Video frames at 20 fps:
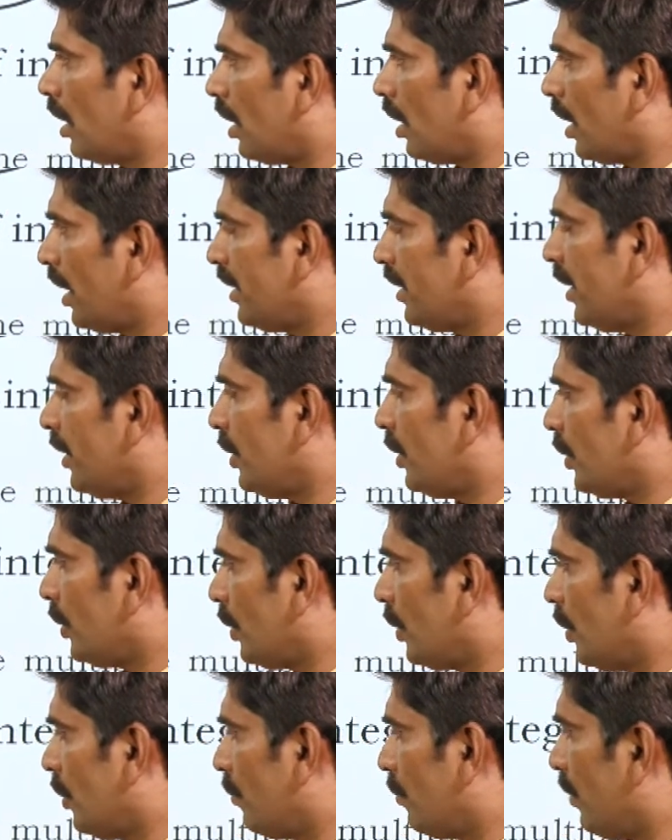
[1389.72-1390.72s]

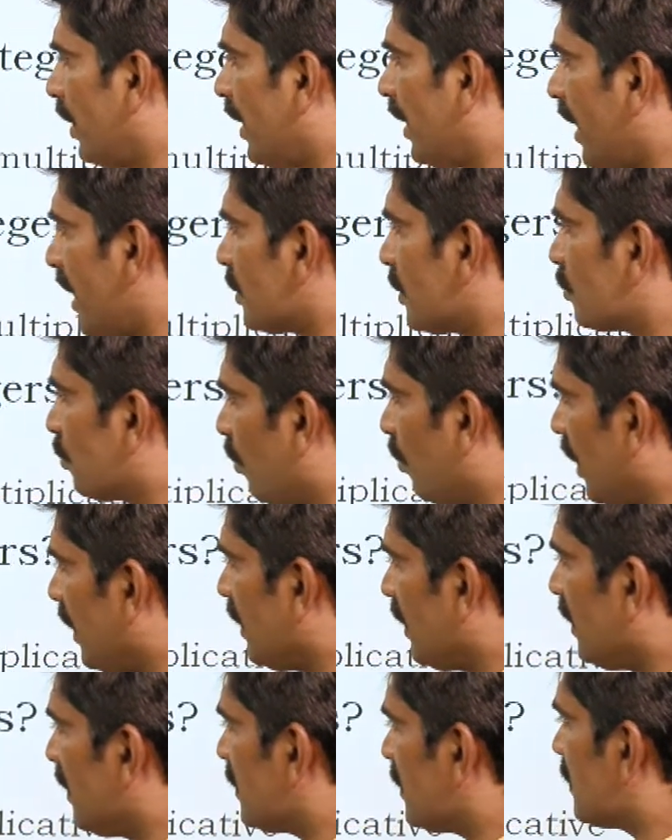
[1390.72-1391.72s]
identity, whereas 1
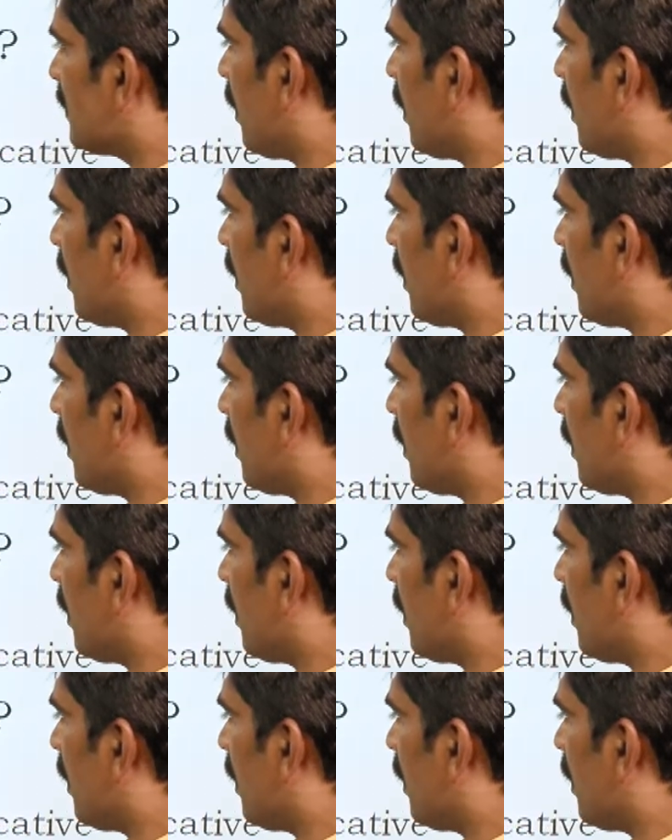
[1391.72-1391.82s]
is the